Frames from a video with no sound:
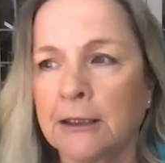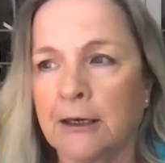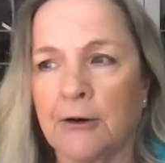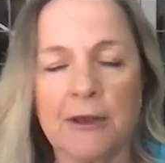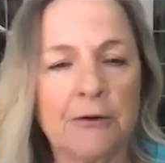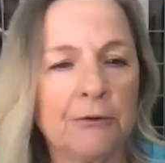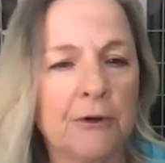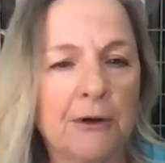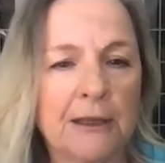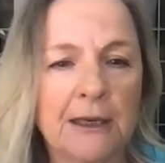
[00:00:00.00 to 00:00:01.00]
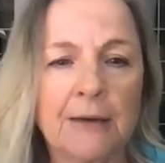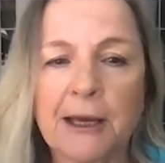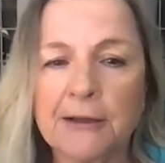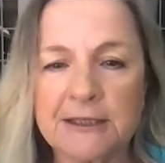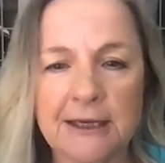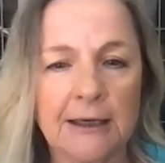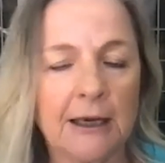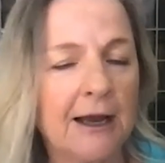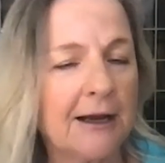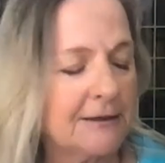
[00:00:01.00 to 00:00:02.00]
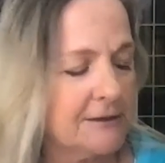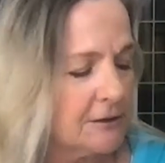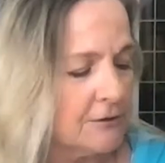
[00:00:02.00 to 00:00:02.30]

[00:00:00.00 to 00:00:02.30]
you know mm-hmm. they don't know mm-hmm. anything about state lines